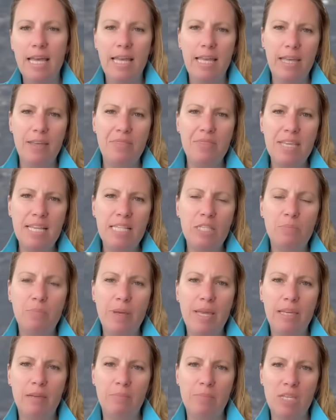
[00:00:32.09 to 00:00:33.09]
in this
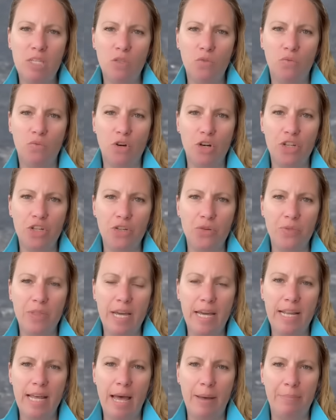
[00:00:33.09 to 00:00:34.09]
big misfortune
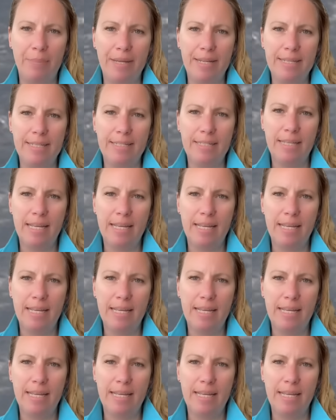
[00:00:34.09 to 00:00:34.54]
that happened.